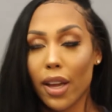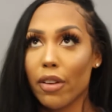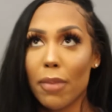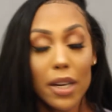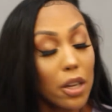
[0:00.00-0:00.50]

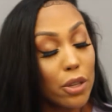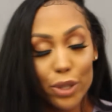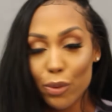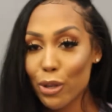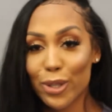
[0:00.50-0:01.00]
Everybody knows
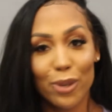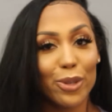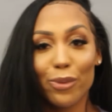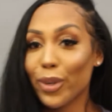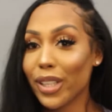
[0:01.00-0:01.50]
duos
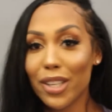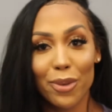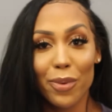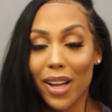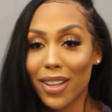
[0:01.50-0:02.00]
don't really
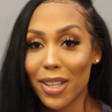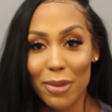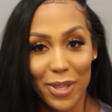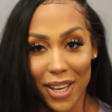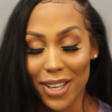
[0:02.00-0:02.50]
do well in the
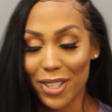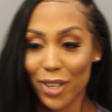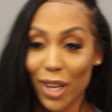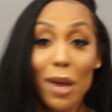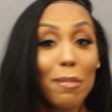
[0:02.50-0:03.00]
music
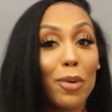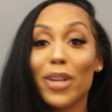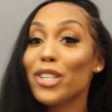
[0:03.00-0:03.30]
industry, but we